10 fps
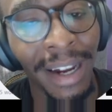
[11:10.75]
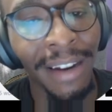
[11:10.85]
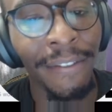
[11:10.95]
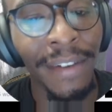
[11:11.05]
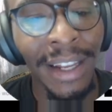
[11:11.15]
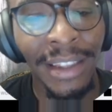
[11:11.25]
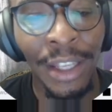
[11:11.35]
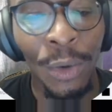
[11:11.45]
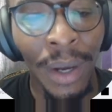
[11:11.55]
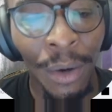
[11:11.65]
and I feel like
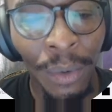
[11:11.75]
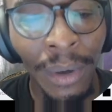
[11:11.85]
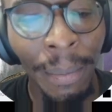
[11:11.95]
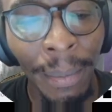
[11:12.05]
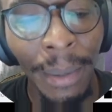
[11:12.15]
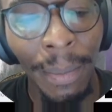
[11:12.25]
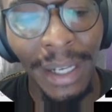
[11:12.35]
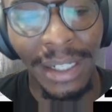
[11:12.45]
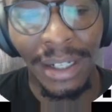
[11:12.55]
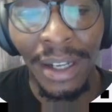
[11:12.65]
the UI could be
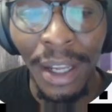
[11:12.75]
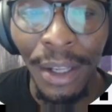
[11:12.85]
better.